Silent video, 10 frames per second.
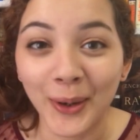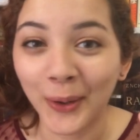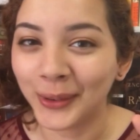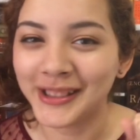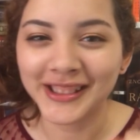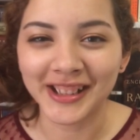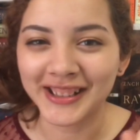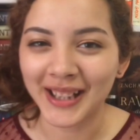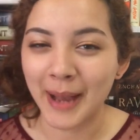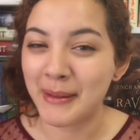the whole entire
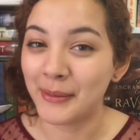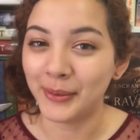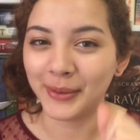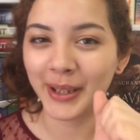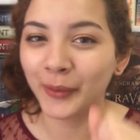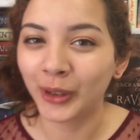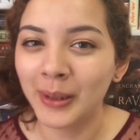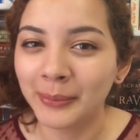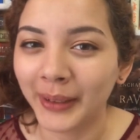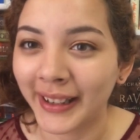time and rooting for
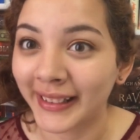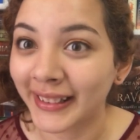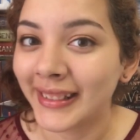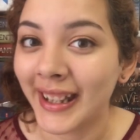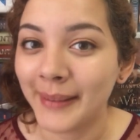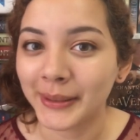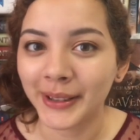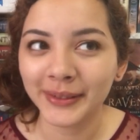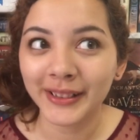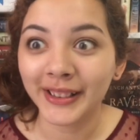him, like, yeah
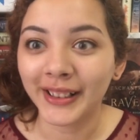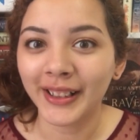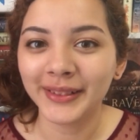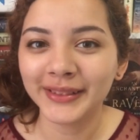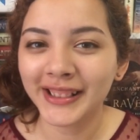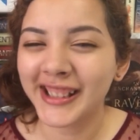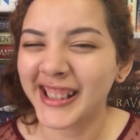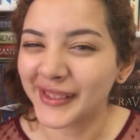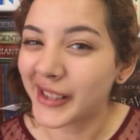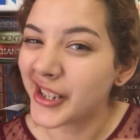bro, go,
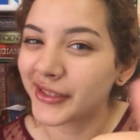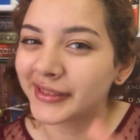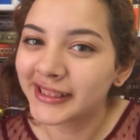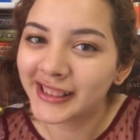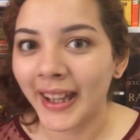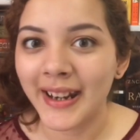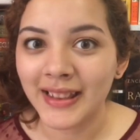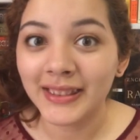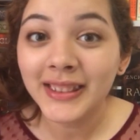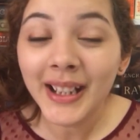gotcha. And
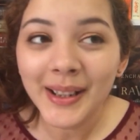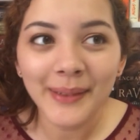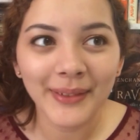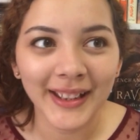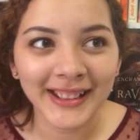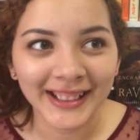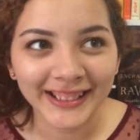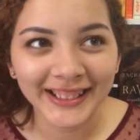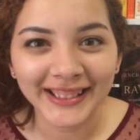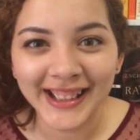I love that
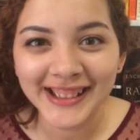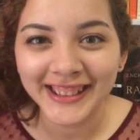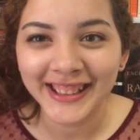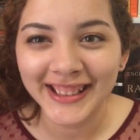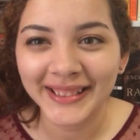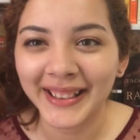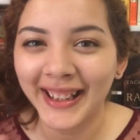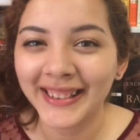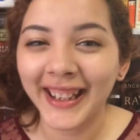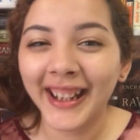Garrett likes Leah.
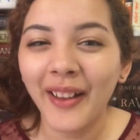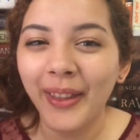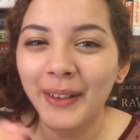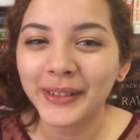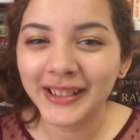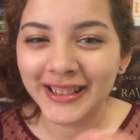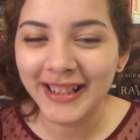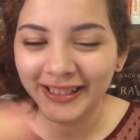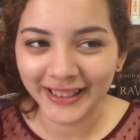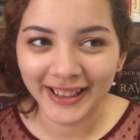Like, I like how that
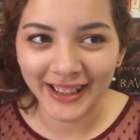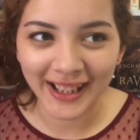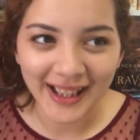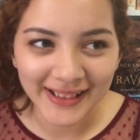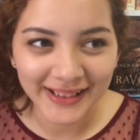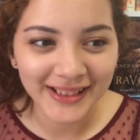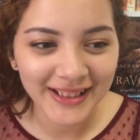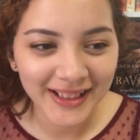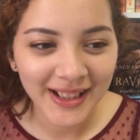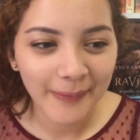connected in the
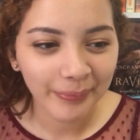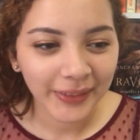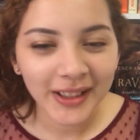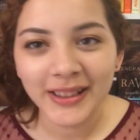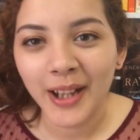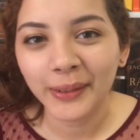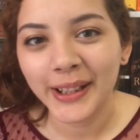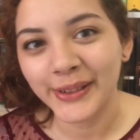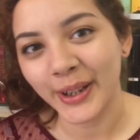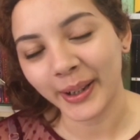end, because now
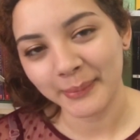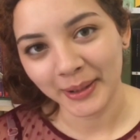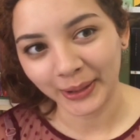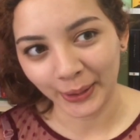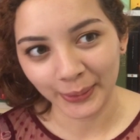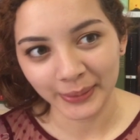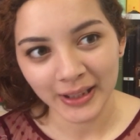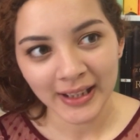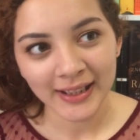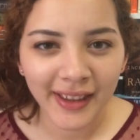Leah's not gonna be alone.
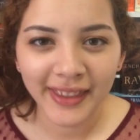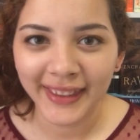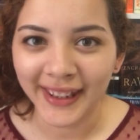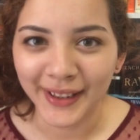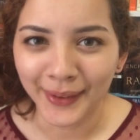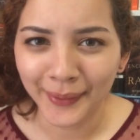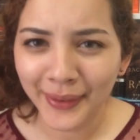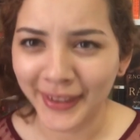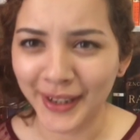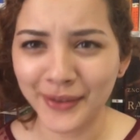
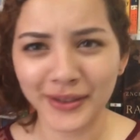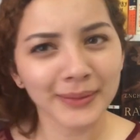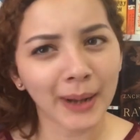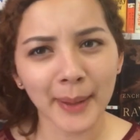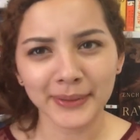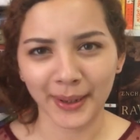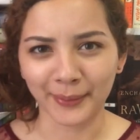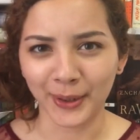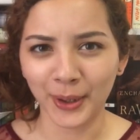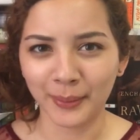Theo just pops out
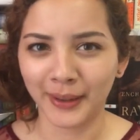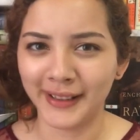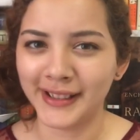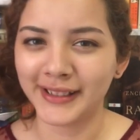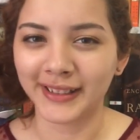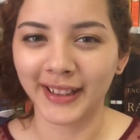of nowhere and is